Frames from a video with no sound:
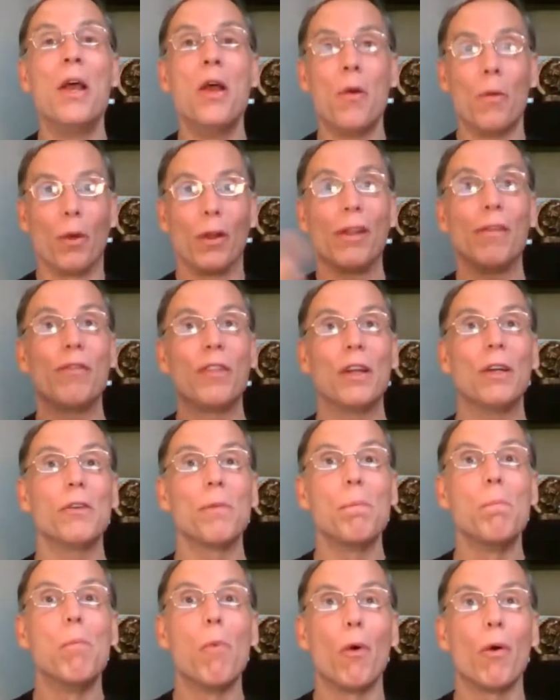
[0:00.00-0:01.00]
Well, if there's
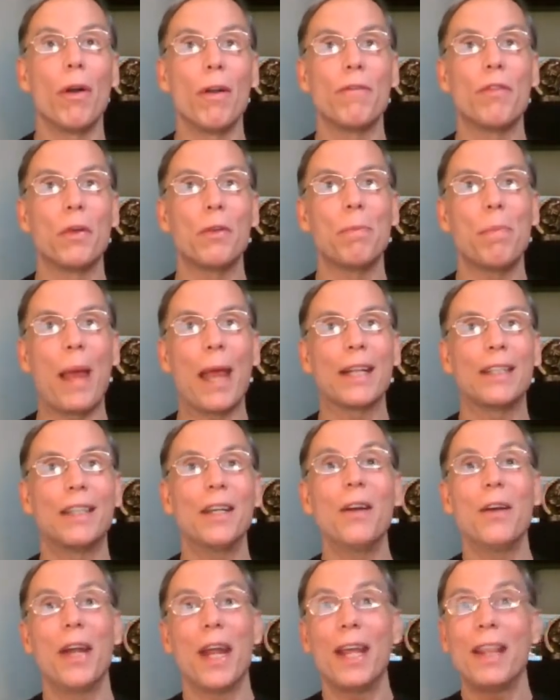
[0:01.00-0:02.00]
more of those
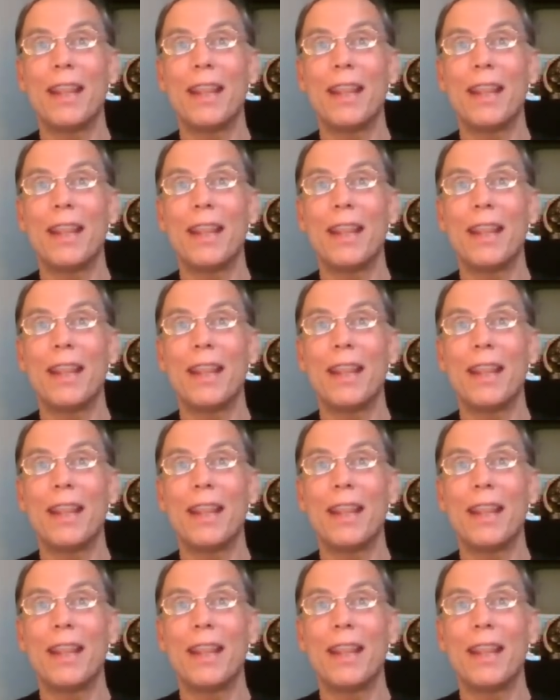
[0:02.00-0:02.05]
bacteria,